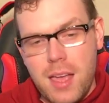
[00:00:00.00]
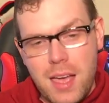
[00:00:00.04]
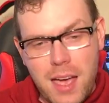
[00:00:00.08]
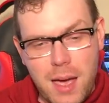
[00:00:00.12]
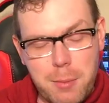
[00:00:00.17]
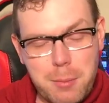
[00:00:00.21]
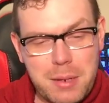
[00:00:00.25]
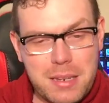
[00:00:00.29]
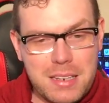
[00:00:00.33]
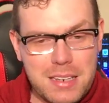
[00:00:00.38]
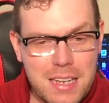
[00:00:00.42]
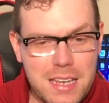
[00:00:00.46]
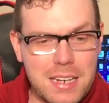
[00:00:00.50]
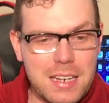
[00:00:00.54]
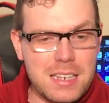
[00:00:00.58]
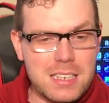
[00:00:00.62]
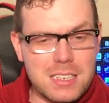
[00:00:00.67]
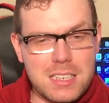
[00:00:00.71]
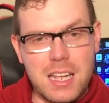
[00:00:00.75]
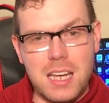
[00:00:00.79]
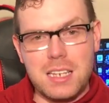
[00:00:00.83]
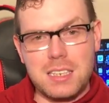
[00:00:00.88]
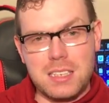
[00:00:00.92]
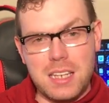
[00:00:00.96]
I mean, it
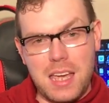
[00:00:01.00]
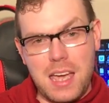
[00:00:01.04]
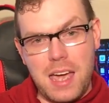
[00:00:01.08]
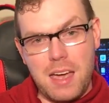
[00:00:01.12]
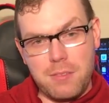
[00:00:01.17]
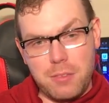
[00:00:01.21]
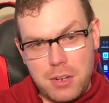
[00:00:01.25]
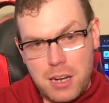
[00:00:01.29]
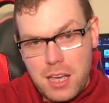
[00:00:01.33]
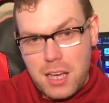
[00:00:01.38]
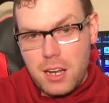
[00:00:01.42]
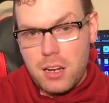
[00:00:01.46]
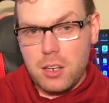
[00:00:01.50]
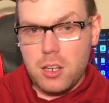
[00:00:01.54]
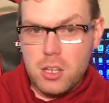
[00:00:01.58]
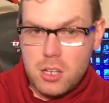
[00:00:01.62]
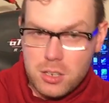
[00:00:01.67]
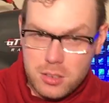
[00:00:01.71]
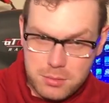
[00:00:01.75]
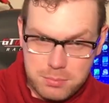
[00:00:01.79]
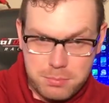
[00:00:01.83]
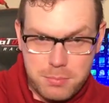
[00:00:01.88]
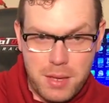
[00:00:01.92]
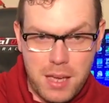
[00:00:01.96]
is nice to have an
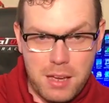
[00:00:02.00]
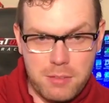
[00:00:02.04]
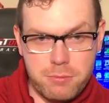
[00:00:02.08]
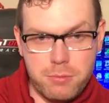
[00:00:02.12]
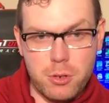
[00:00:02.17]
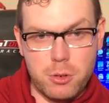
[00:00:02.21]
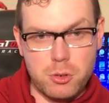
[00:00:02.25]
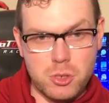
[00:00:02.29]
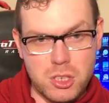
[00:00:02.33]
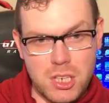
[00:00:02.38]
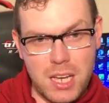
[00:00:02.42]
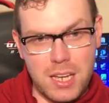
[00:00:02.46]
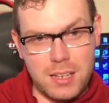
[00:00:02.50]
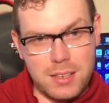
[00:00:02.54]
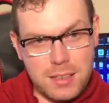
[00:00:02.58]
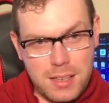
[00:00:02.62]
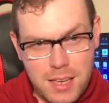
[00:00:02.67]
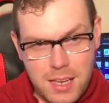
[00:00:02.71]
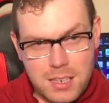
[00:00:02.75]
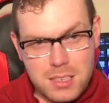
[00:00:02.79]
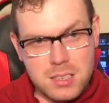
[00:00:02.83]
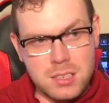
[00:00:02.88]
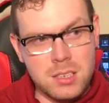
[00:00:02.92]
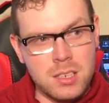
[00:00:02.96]
analog headphone jack,
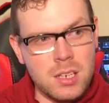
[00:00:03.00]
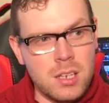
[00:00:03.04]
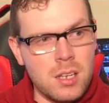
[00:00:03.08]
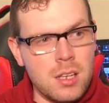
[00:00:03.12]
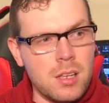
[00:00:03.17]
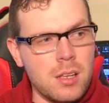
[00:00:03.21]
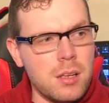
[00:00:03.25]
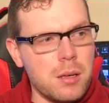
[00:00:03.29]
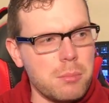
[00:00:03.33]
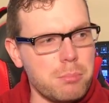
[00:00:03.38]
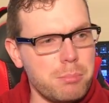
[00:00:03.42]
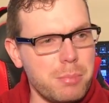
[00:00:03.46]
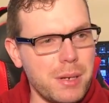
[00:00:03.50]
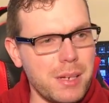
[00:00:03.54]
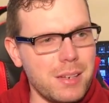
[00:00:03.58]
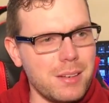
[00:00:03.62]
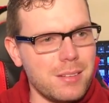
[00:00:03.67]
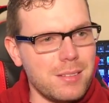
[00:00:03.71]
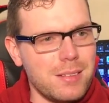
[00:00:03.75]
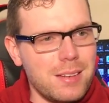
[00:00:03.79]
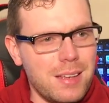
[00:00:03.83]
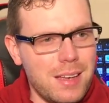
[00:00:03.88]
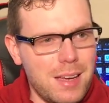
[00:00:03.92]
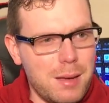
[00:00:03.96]
yes,
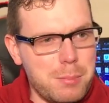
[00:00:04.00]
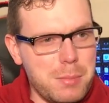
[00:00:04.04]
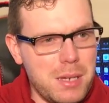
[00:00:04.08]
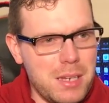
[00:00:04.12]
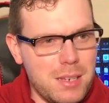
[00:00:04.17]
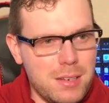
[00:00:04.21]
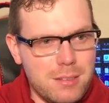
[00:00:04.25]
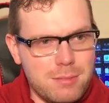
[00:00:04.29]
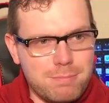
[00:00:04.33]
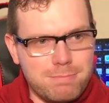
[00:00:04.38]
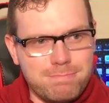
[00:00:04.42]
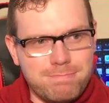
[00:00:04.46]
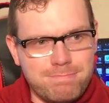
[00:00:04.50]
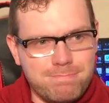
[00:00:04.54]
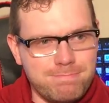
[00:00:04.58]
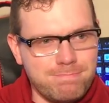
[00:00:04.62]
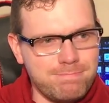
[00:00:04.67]
but I mean,